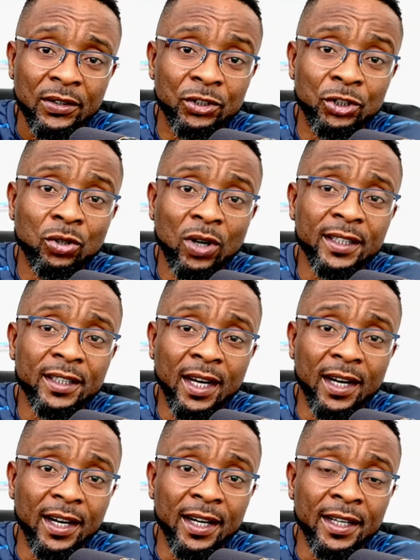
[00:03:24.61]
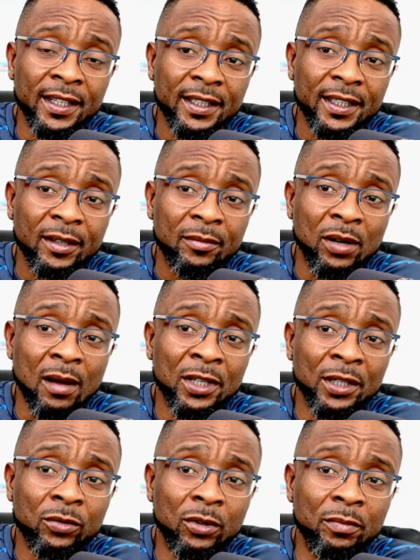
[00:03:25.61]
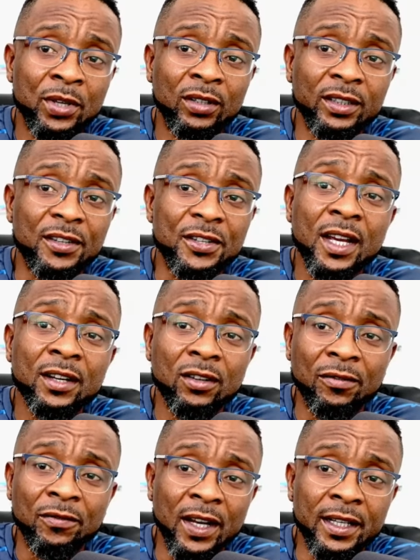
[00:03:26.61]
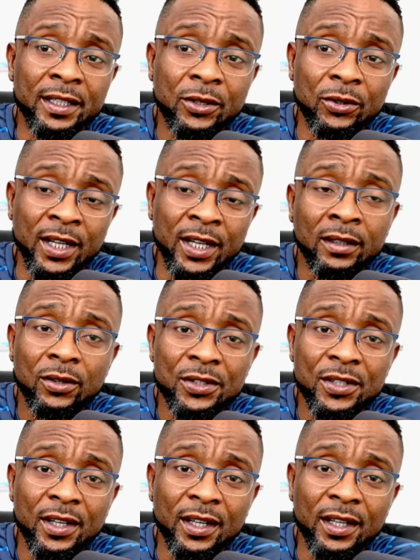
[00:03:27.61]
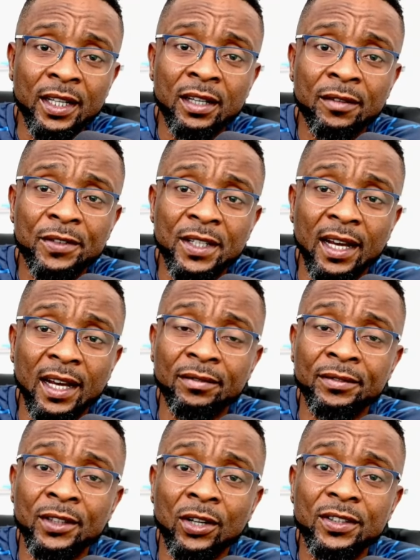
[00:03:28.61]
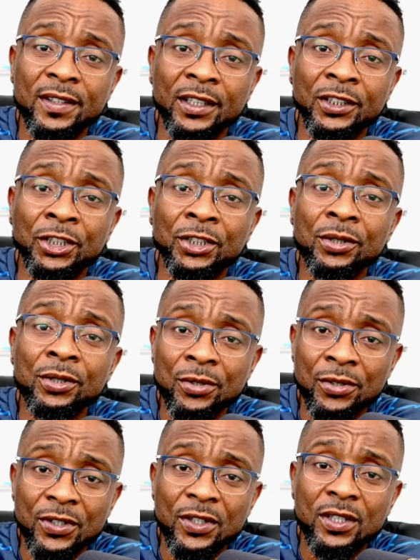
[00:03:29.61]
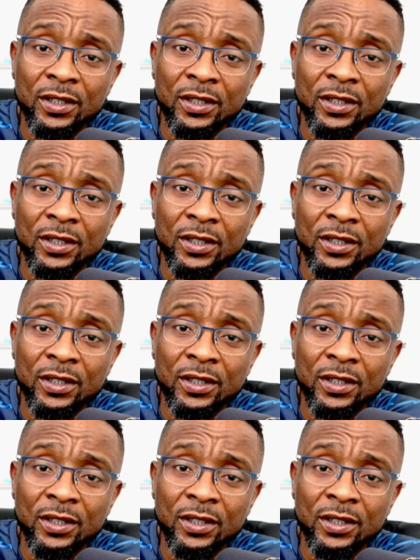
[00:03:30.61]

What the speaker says: you and I probably will be on the side of Aliko Dangote if they have not used